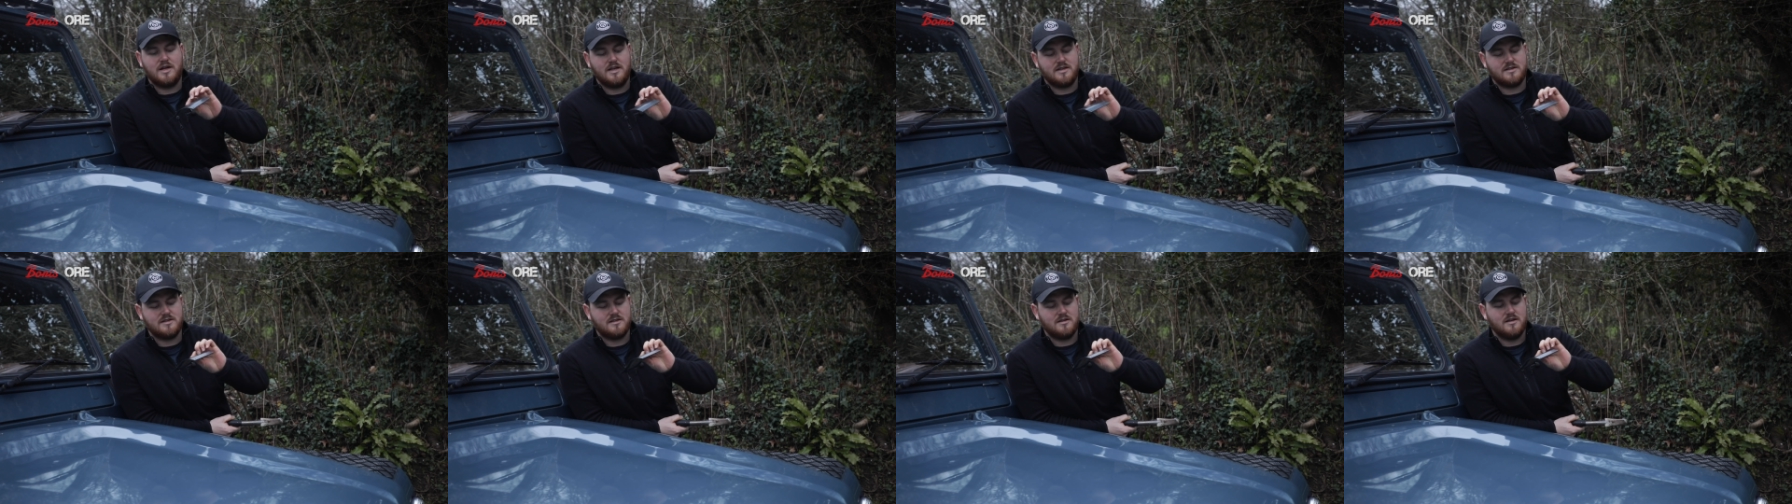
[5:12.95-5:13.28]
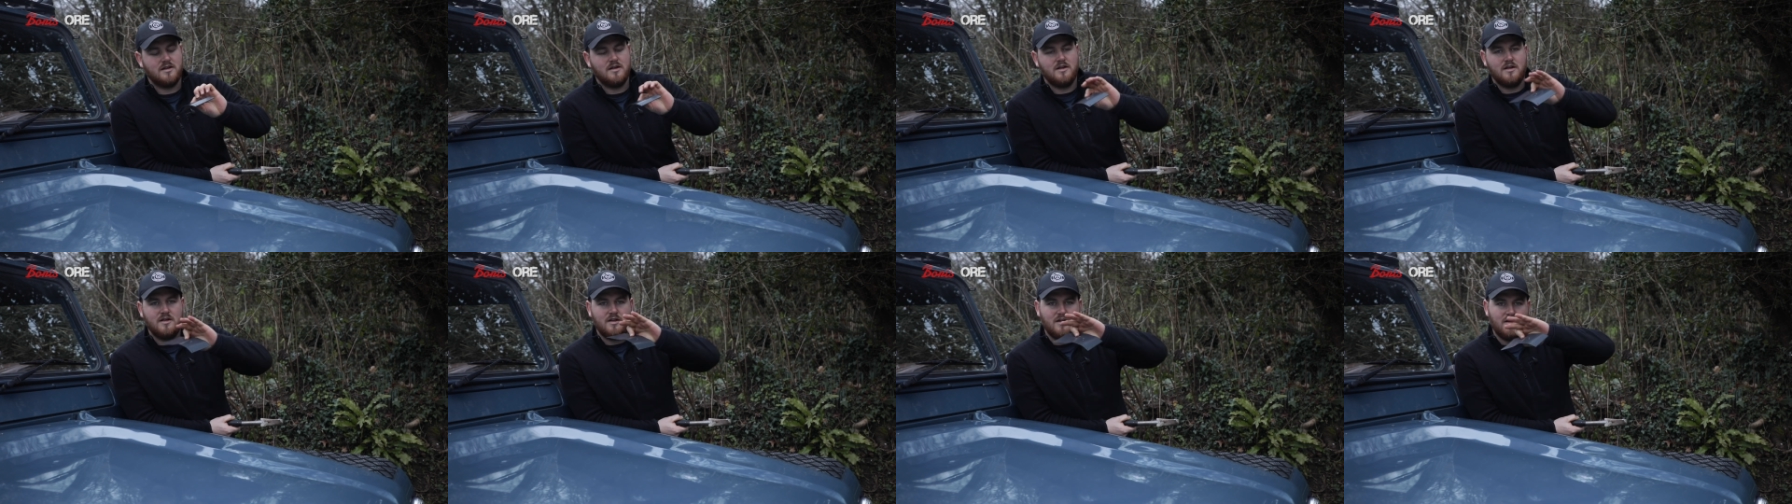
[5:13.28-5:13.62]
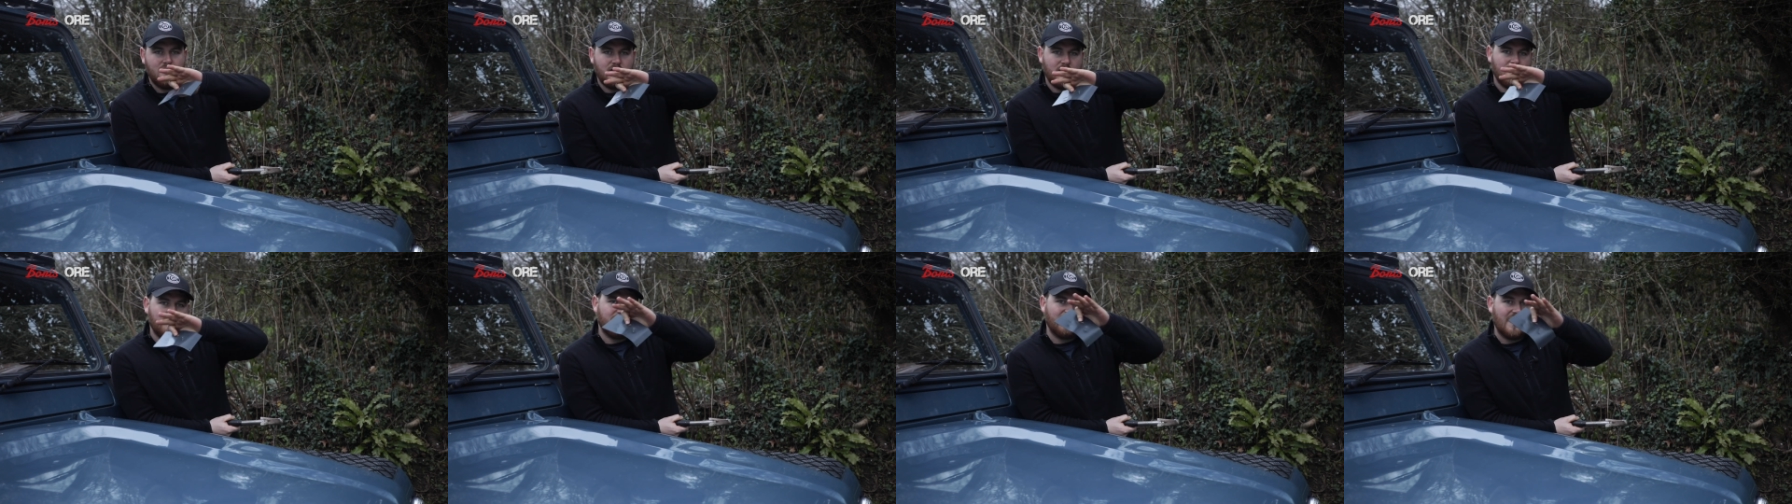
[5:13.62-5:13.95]
It's
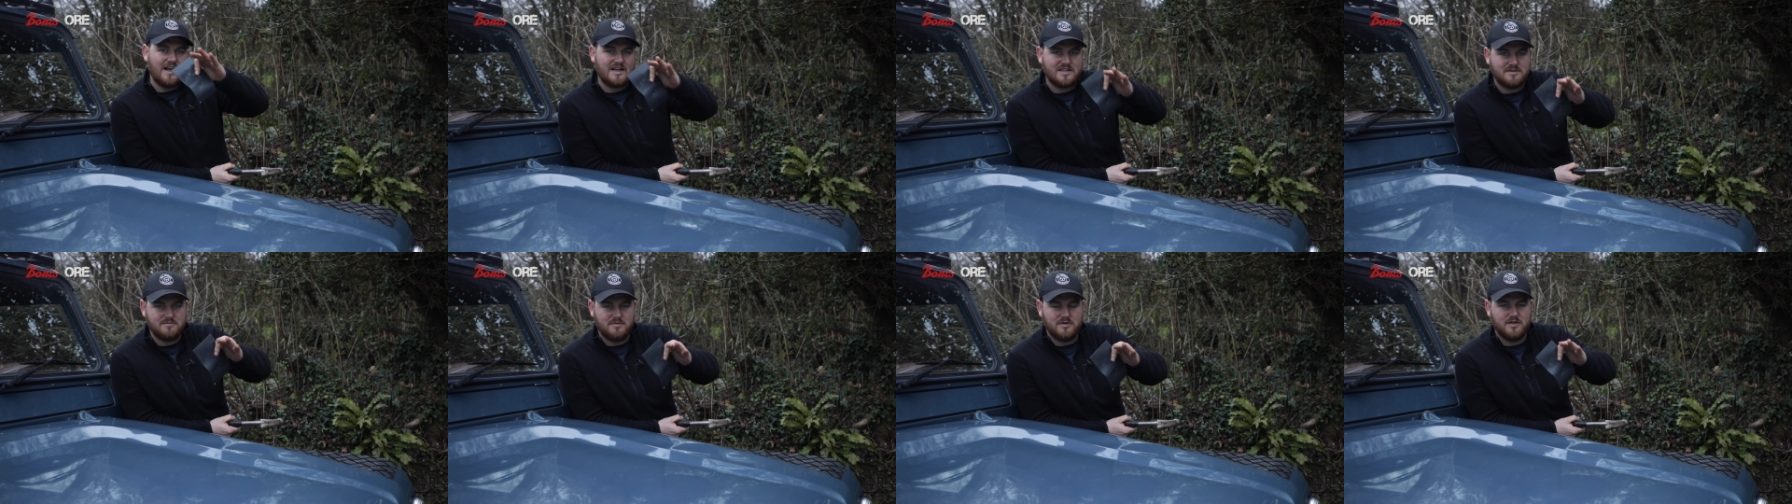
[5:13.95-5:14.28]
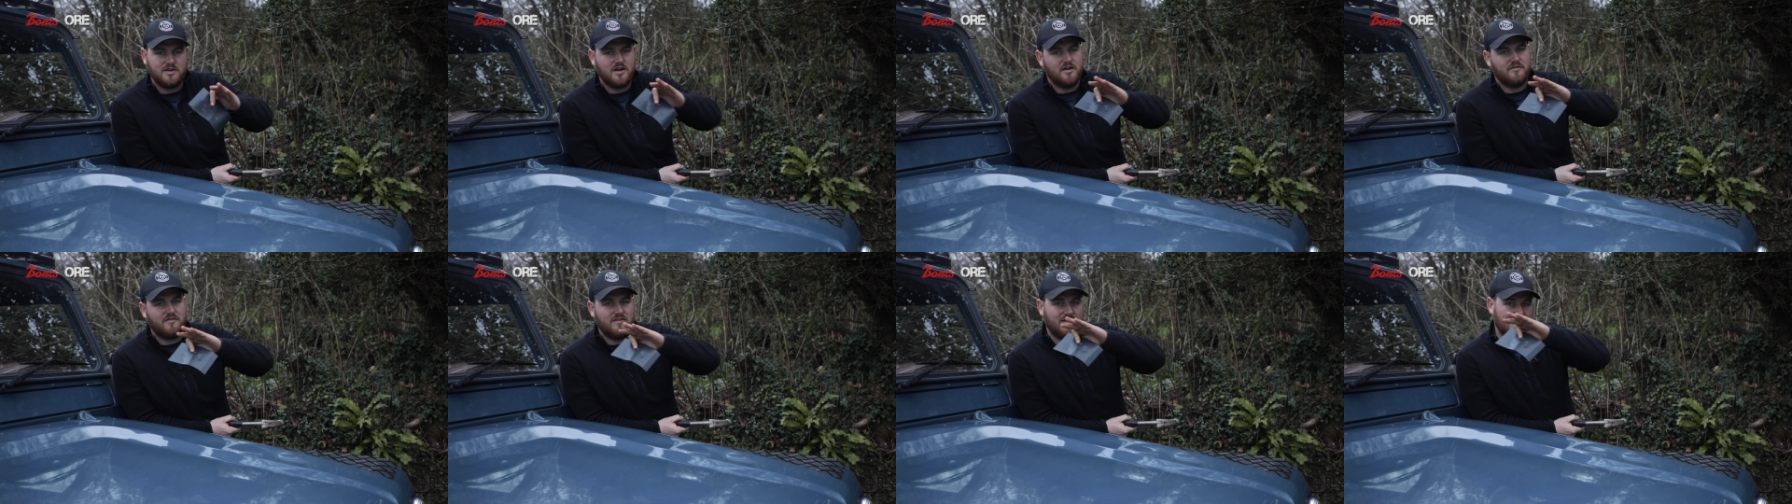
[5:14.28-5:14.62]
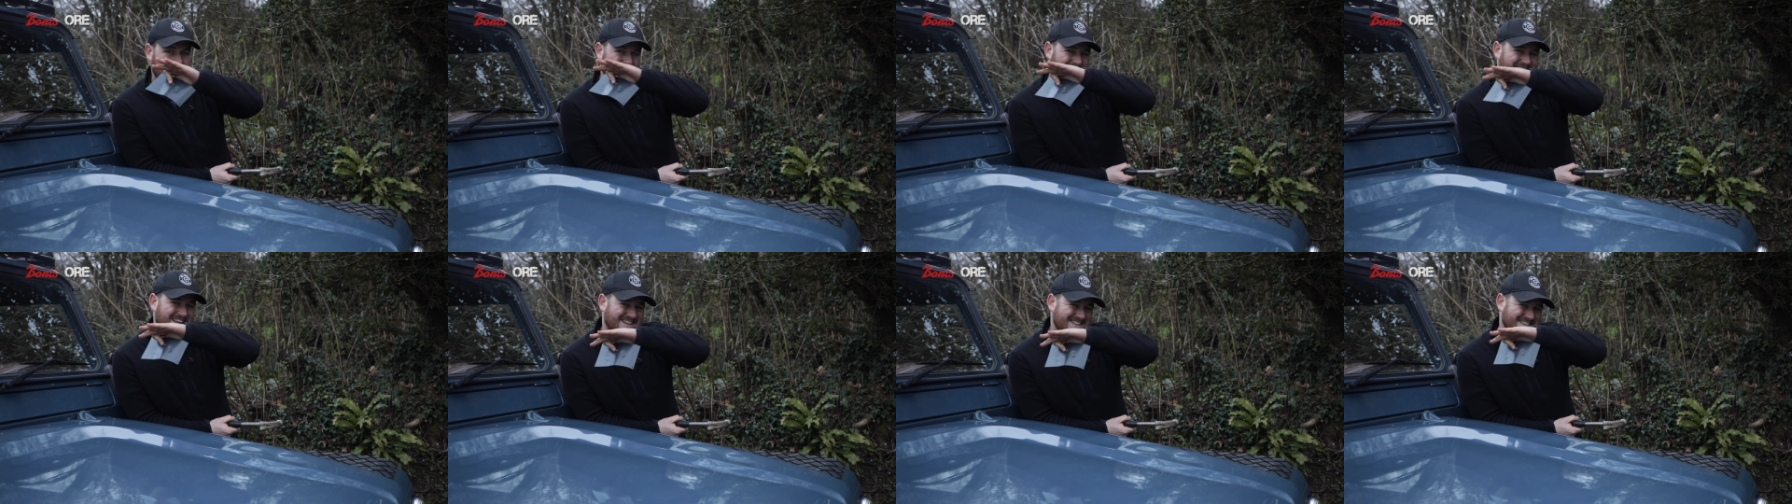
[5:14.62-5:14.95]
flexible enough
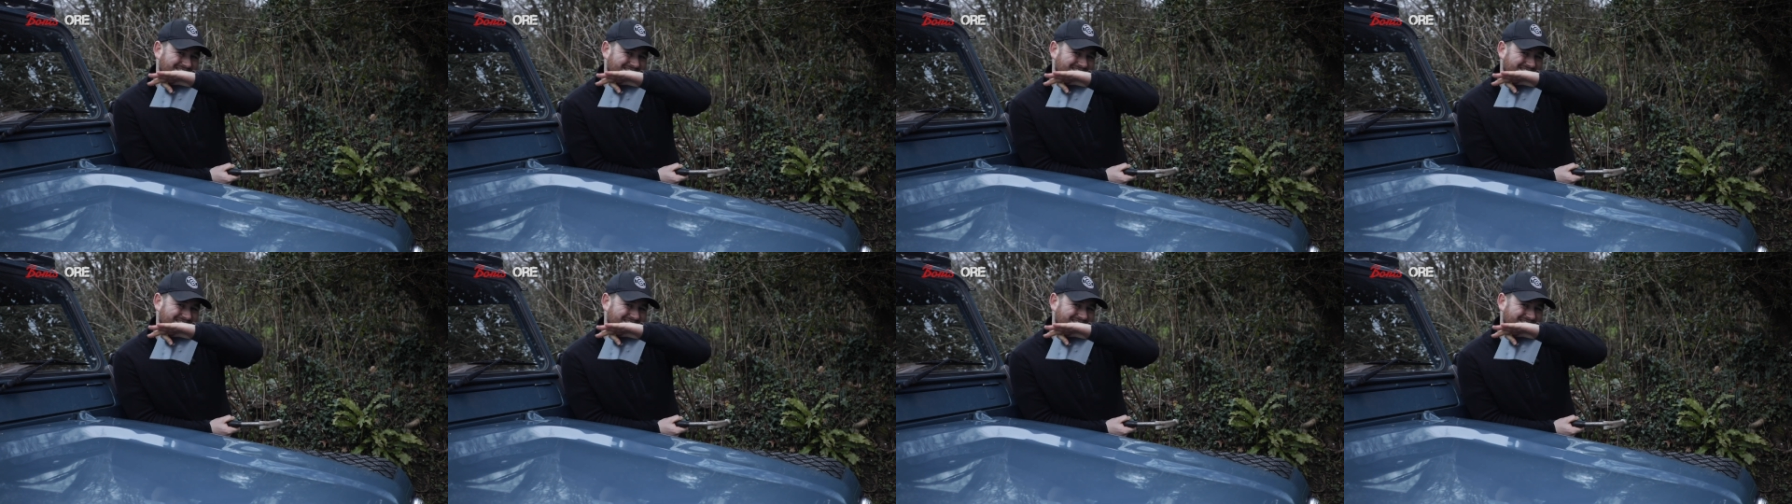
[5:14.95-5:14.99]
and it